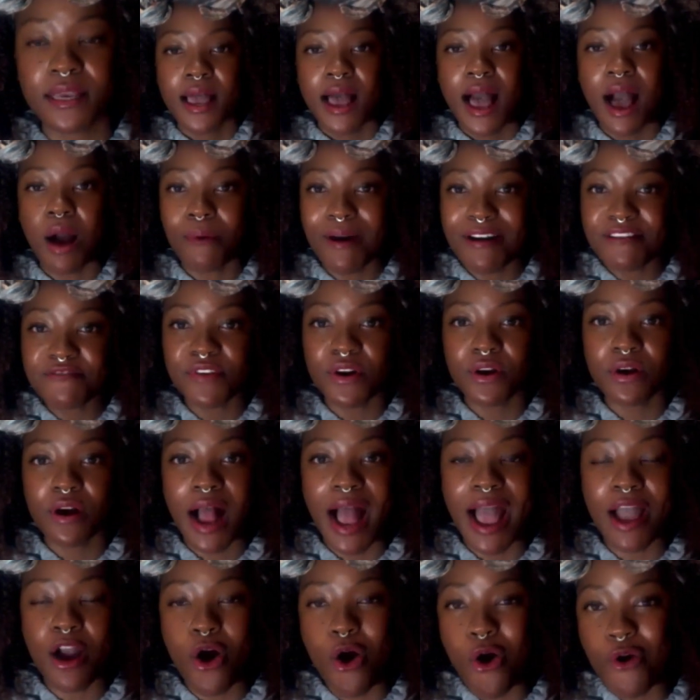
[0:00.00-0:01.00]
However,
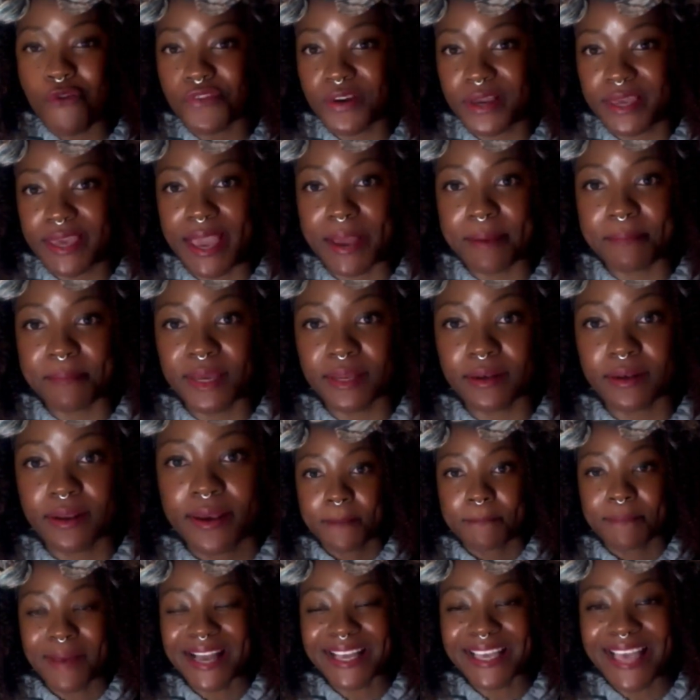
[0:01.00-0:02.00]
I overcame it
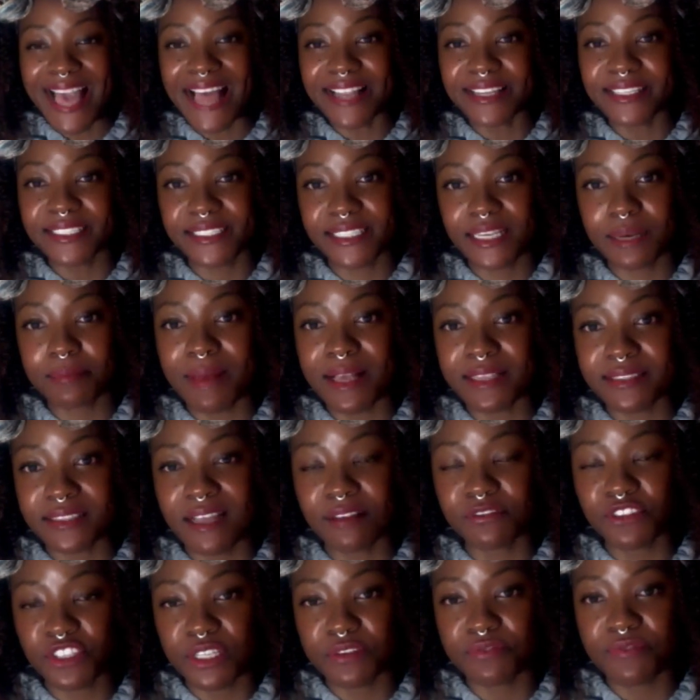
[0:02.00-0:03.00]
by callousing
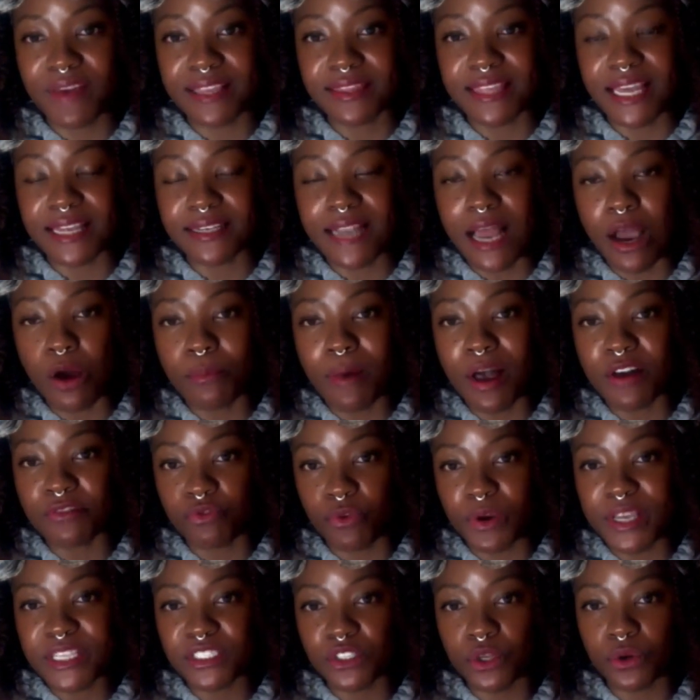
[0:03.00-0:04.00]
myself to the fact that now my
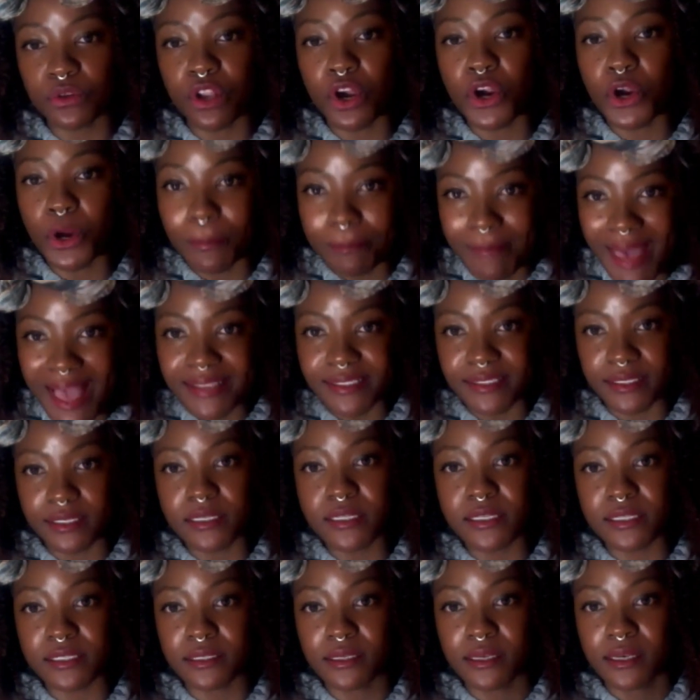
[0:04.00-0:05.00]
voice no longer
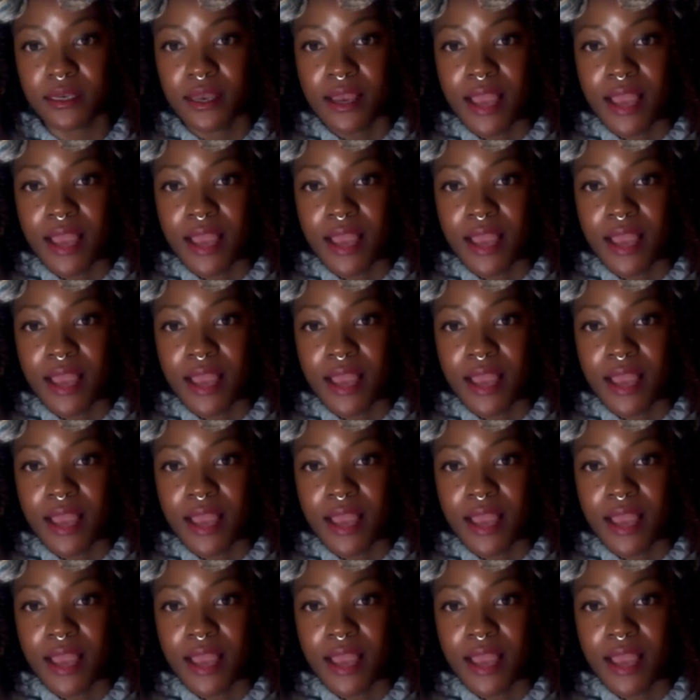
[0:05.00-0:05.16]
matters.